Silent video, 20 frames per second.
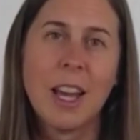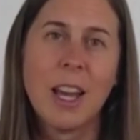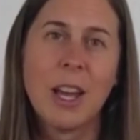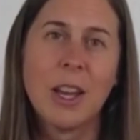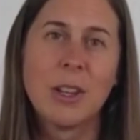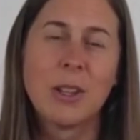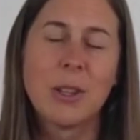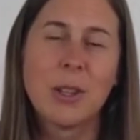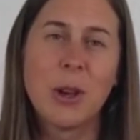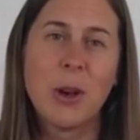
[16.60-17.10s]

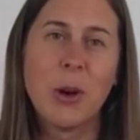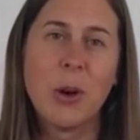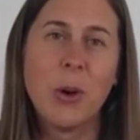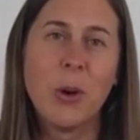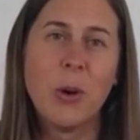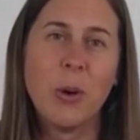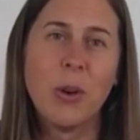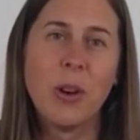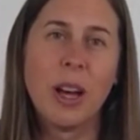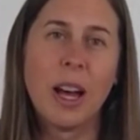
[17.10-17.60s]

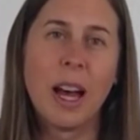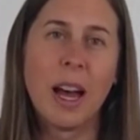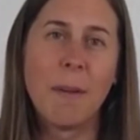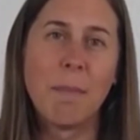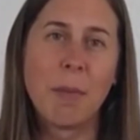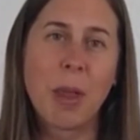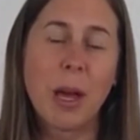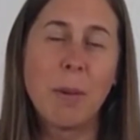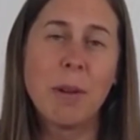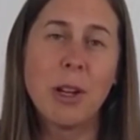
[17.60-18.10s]
So
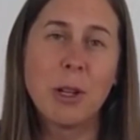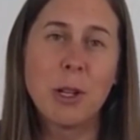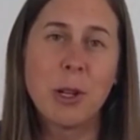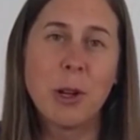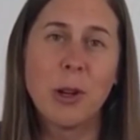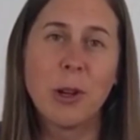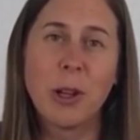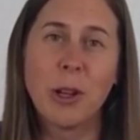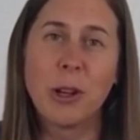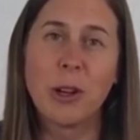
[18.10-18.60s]
I'm going to
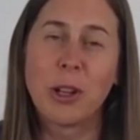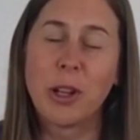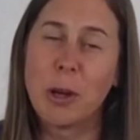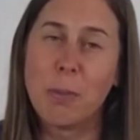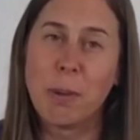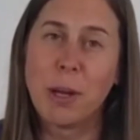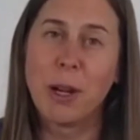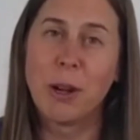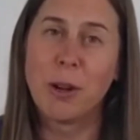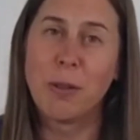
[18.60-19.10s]
show you a little
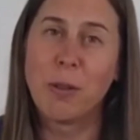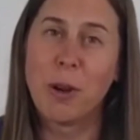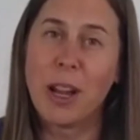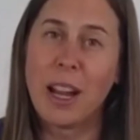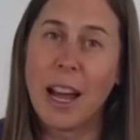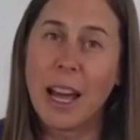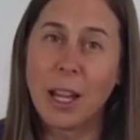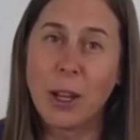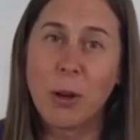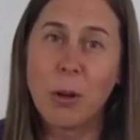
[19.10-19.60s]
clip here of
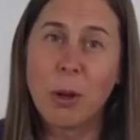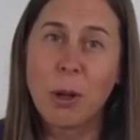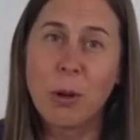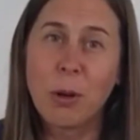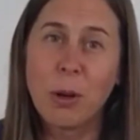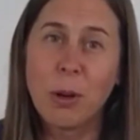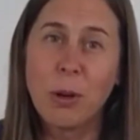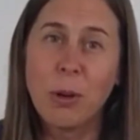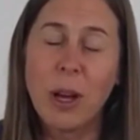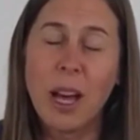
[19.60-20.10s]
what I go
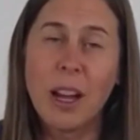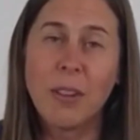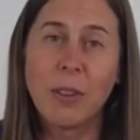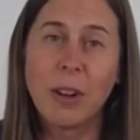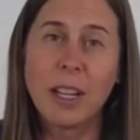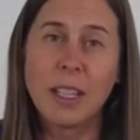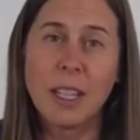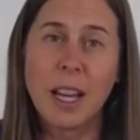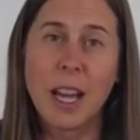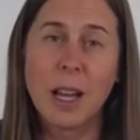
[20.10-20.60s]
through
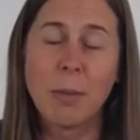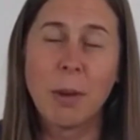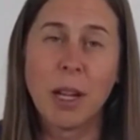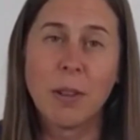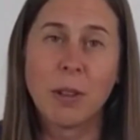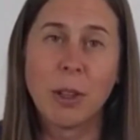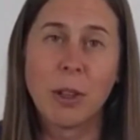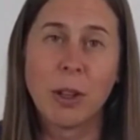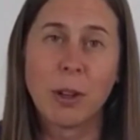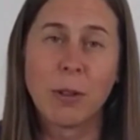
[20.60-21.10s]
every time I
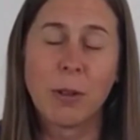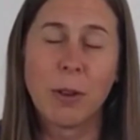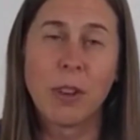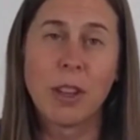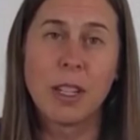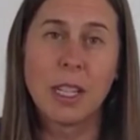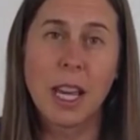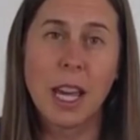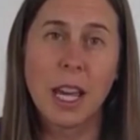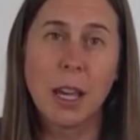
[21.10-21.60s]
have to look for
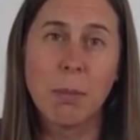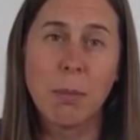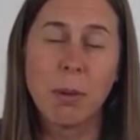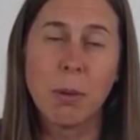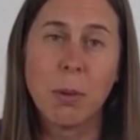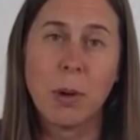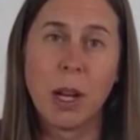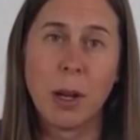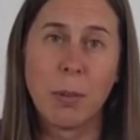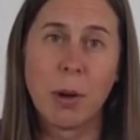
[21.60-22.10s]
the tape
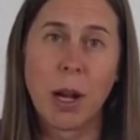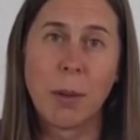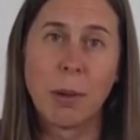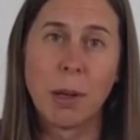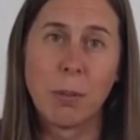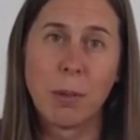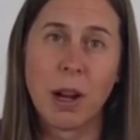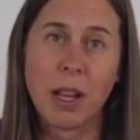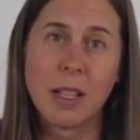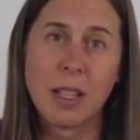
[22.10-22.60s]
when I'm
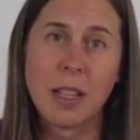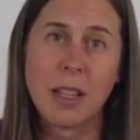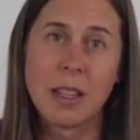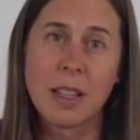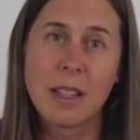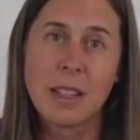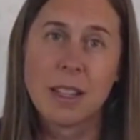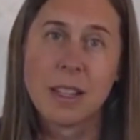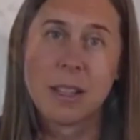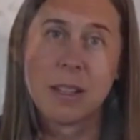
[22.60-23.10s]
wrapping
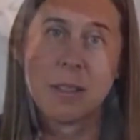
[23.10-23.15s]
presents.